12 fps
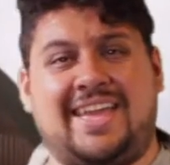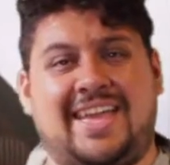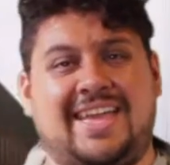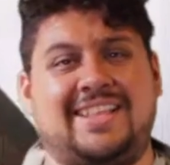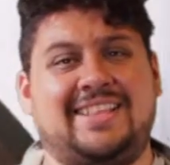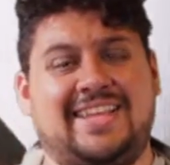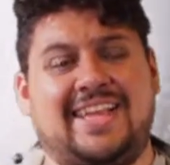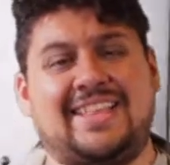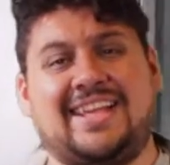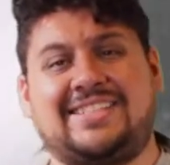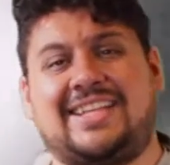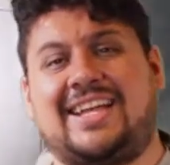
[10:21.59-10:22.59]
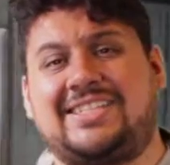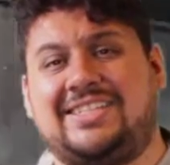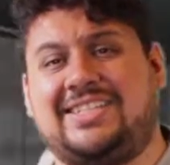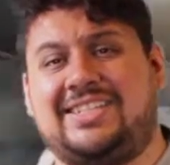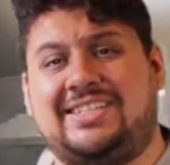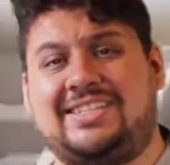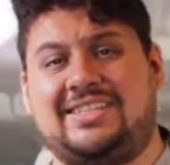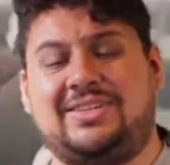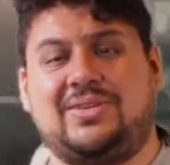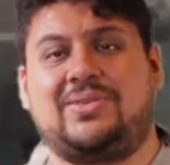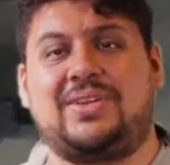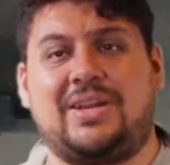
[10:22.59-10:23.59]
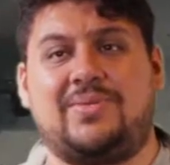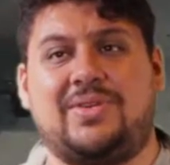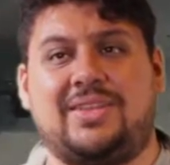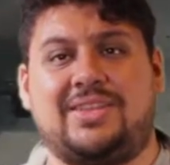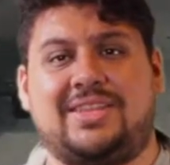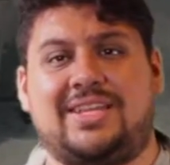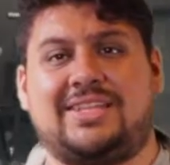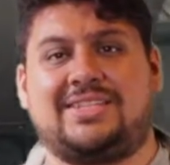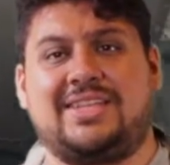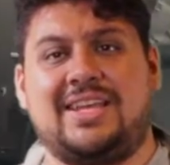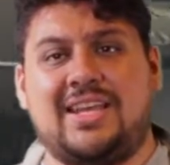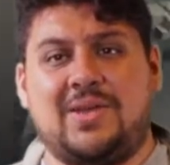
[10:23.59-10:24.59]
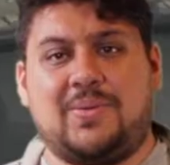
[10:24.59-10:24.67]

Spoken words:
and that's actually kind of one of the things